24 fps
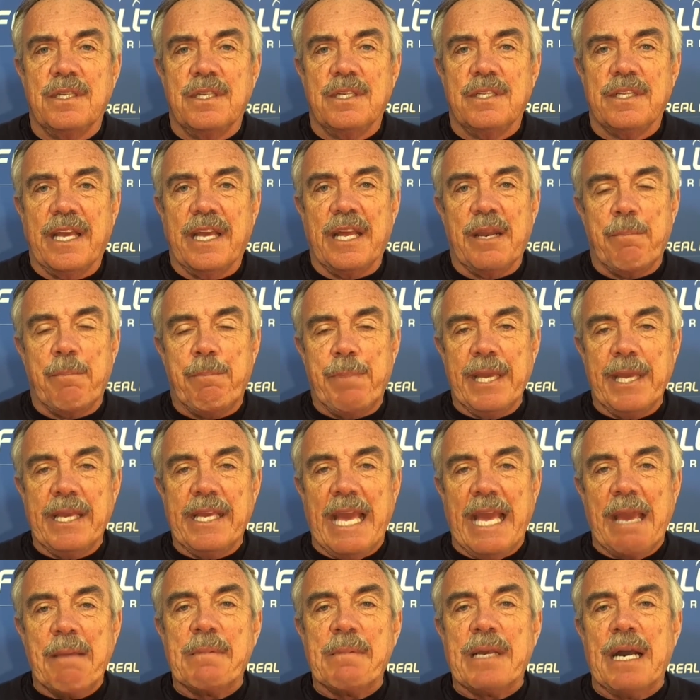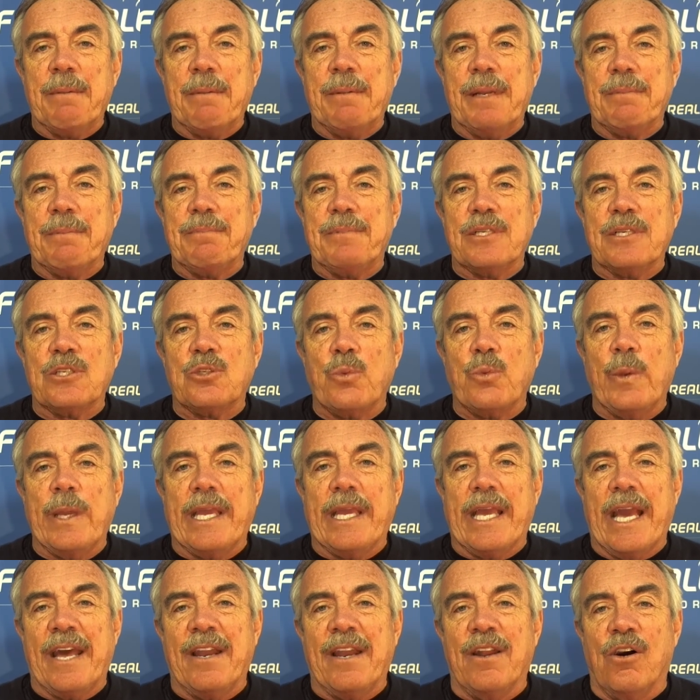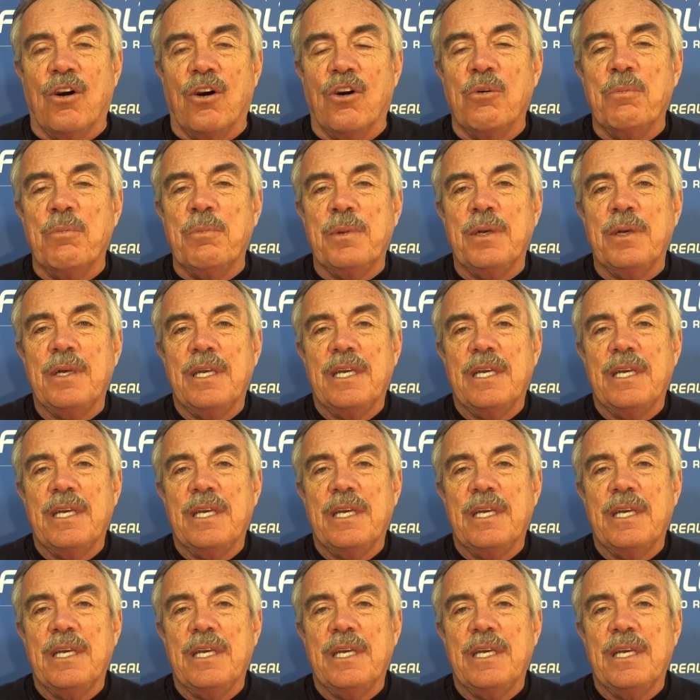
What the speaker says: They got a big game coming up this week at home,